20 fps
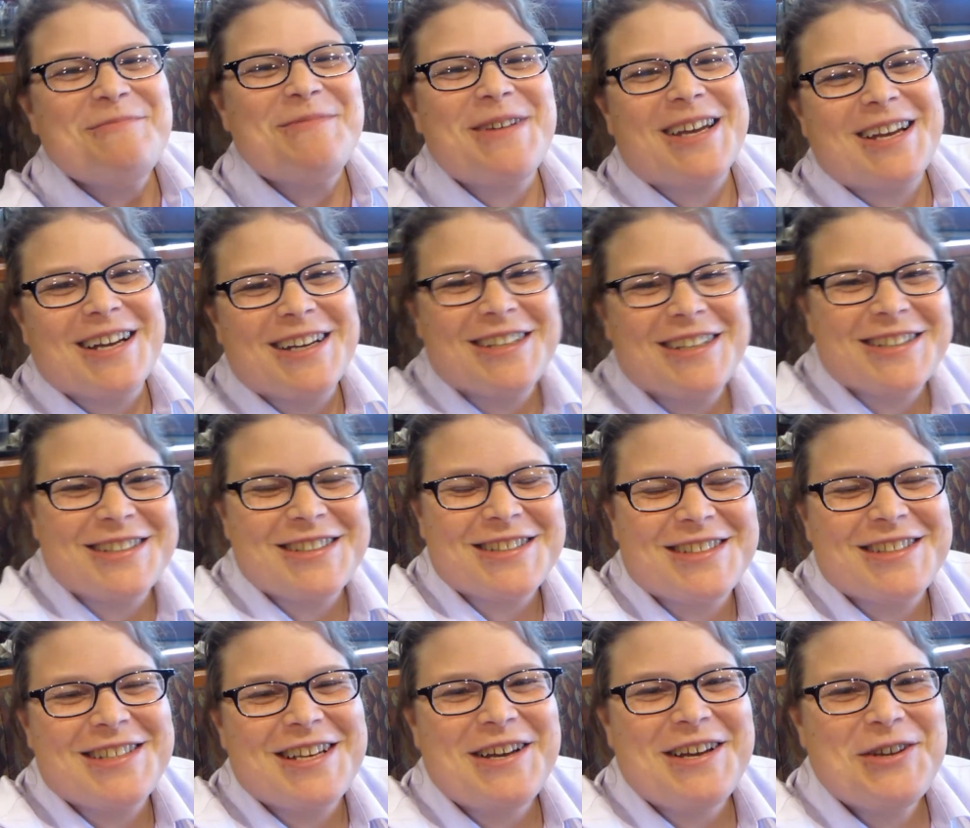because,
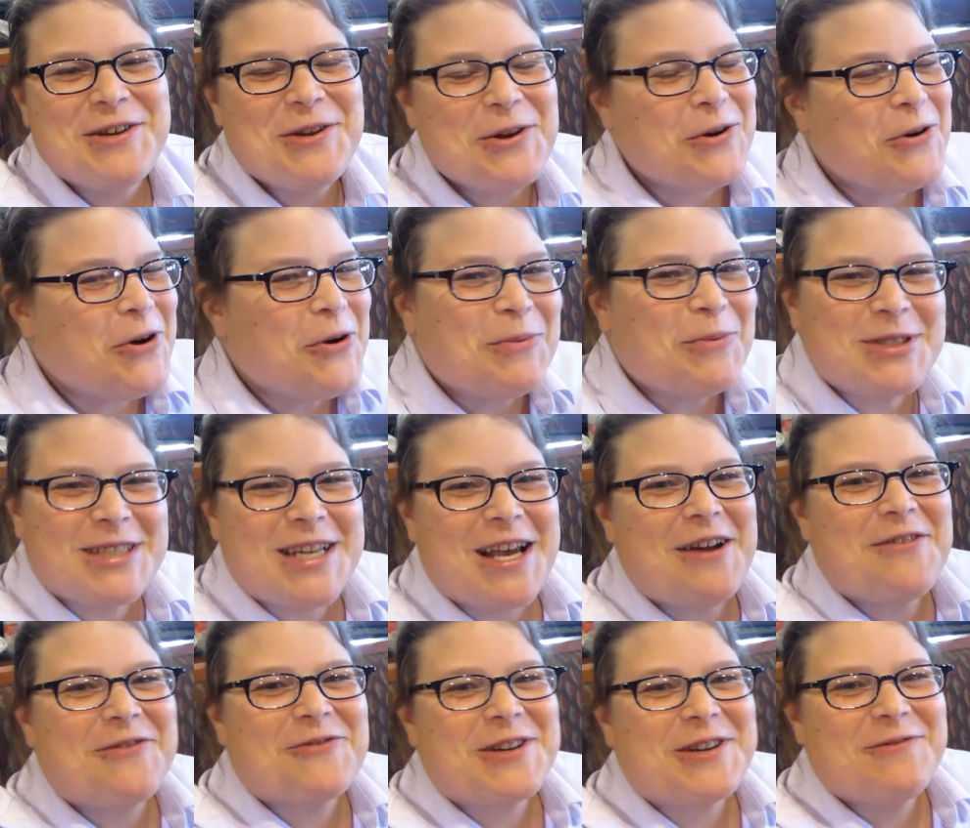you know, almost
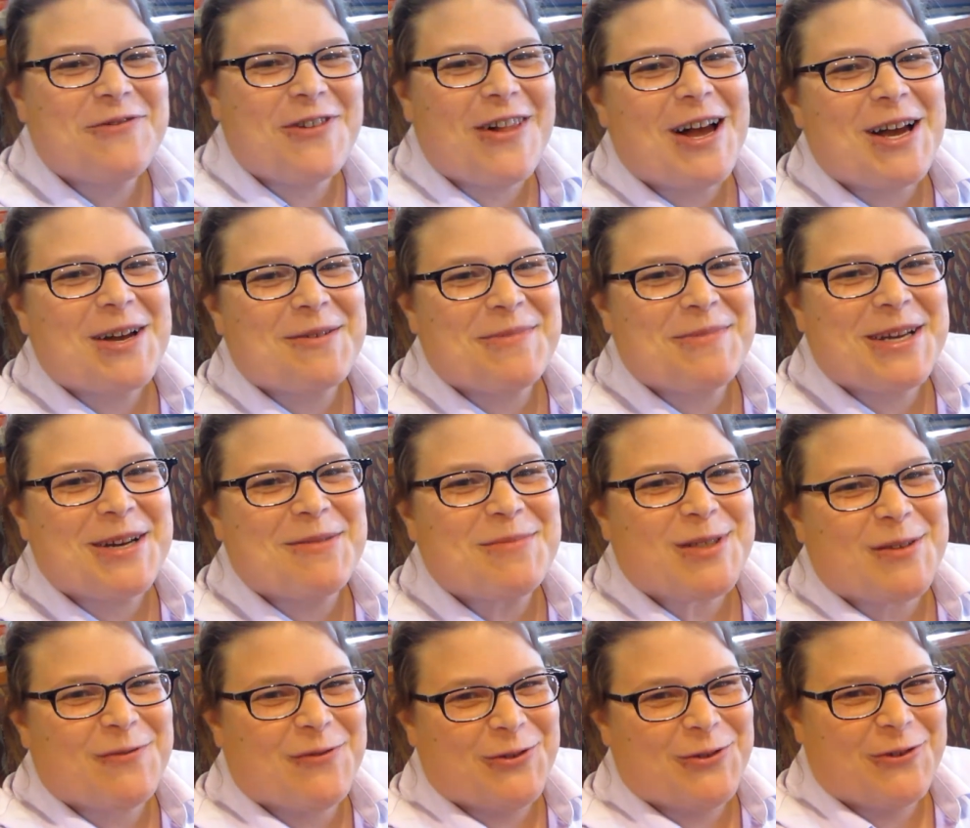every vlog
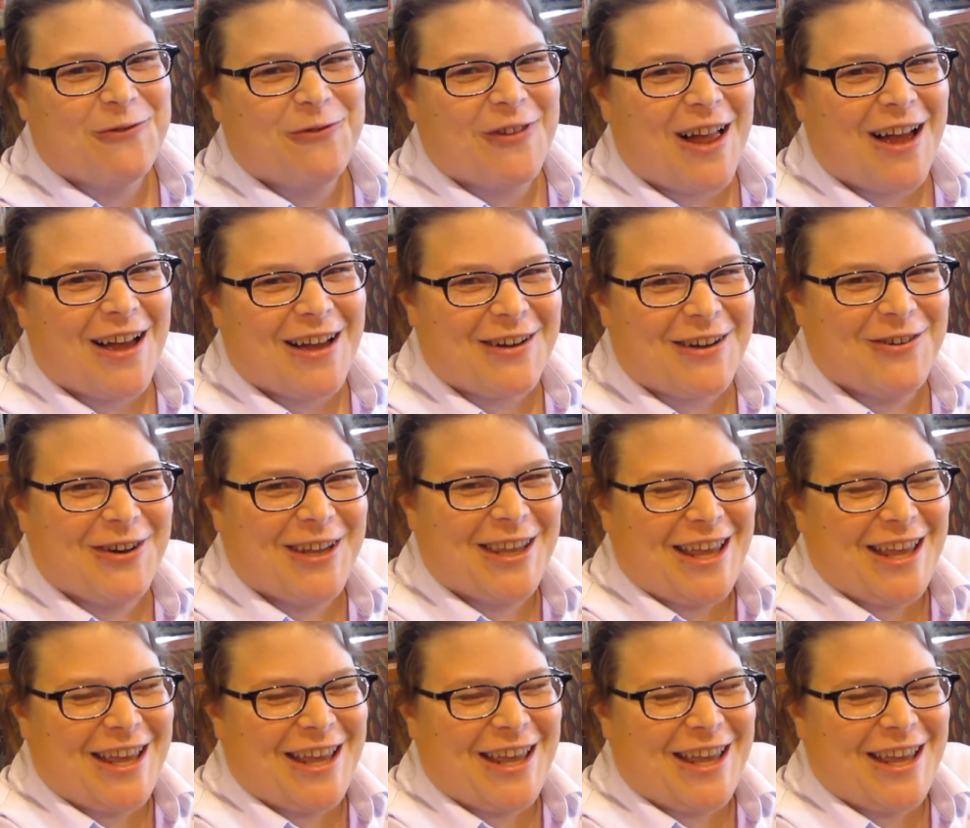becomes a food vlog